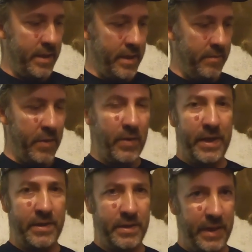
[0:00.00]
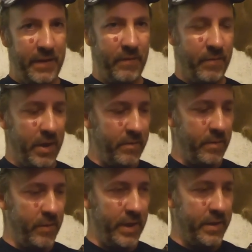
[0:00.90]
lot of bolt actions have a
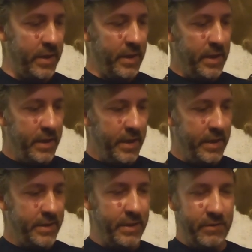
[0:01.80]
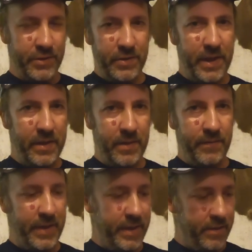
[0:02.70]
problem with is they're striker
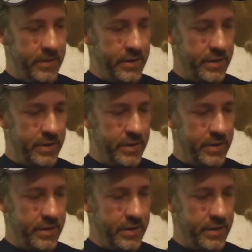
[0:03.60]
fired,